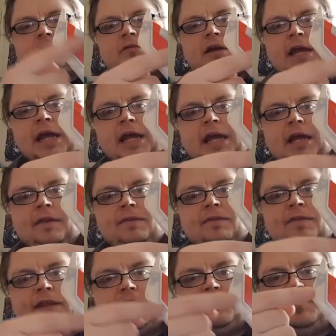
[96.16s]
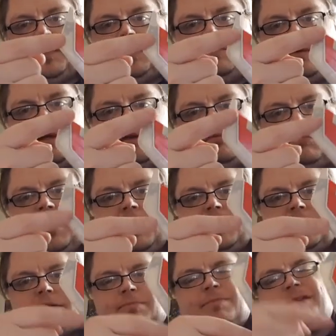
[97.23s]
grey and this bit being
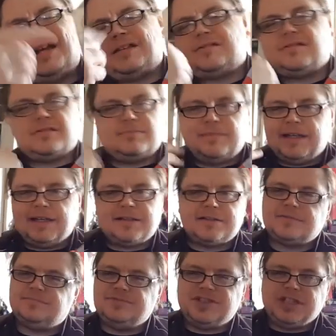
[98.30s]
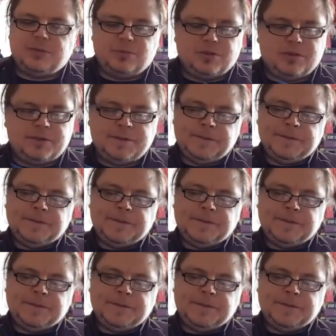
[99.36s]
red. But that's just me, because I'm G1.